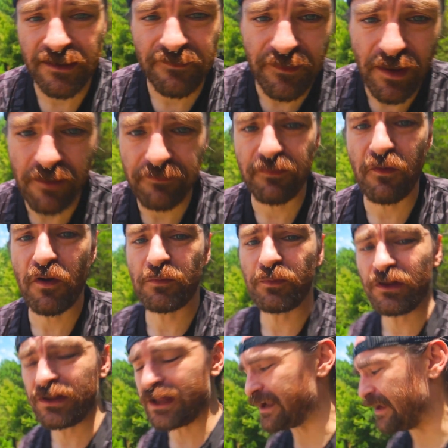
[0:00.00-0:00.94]
of
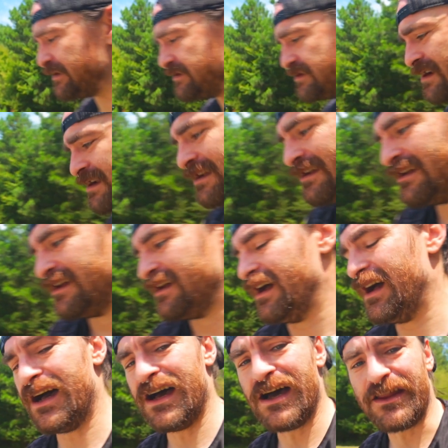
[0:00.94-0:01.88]
affordable luggage,
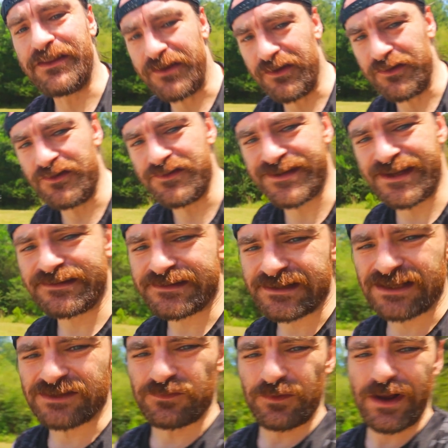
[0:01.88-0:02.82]
the good news is
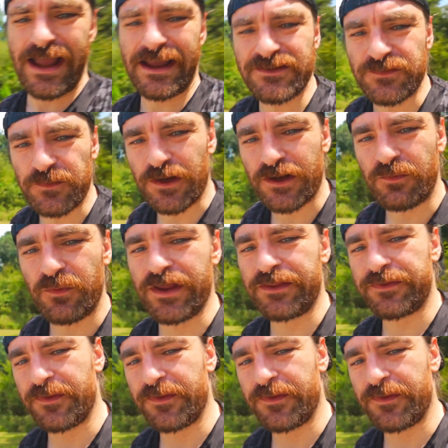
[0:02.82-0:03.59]
these racks work with